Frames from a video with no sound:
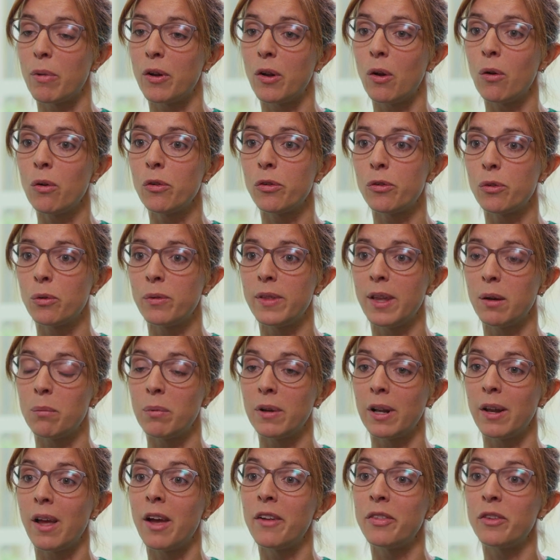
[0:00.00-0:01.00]
but also they
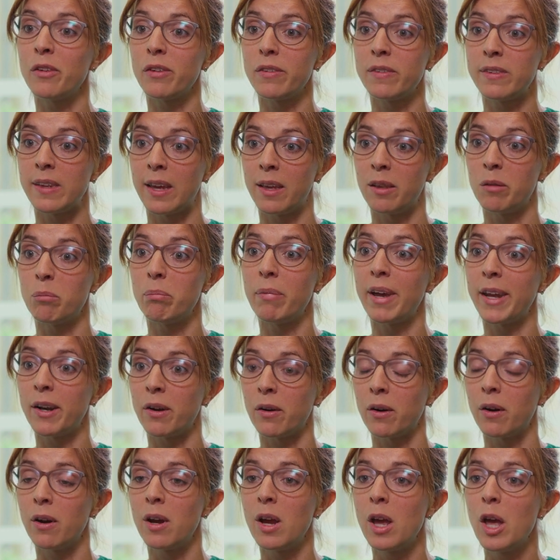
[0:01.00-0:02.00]
will understand
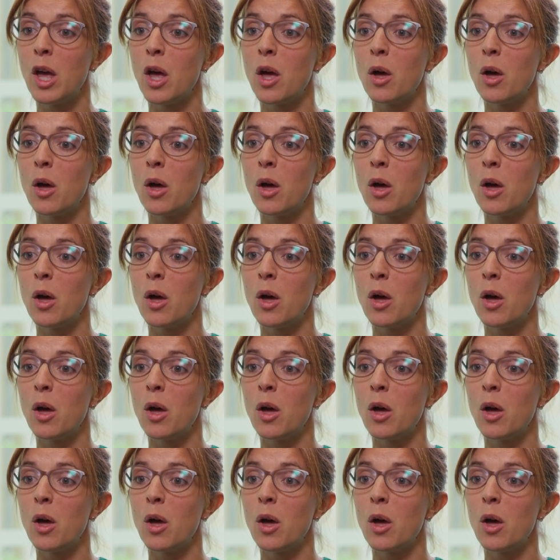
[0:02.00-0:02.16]
better